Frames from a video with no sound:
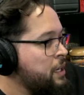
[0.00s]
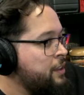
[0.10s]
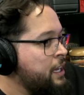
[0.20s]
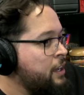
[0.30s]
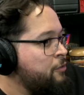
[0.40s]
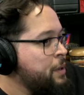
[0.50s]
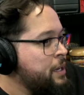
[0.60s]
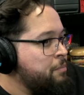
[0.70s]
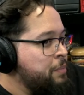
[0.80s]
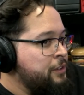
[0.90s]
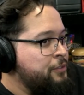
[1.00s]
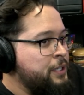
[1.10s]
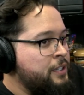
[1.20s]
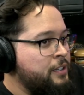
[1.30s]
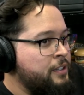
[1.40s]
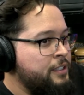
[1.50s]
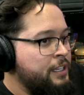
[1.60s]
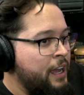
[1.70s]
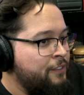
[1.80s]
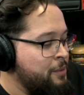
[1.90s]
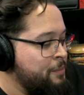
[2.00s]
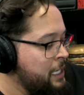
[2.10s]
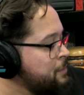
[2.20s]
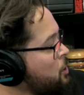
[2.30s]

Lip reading: they've been beefing. They have some emo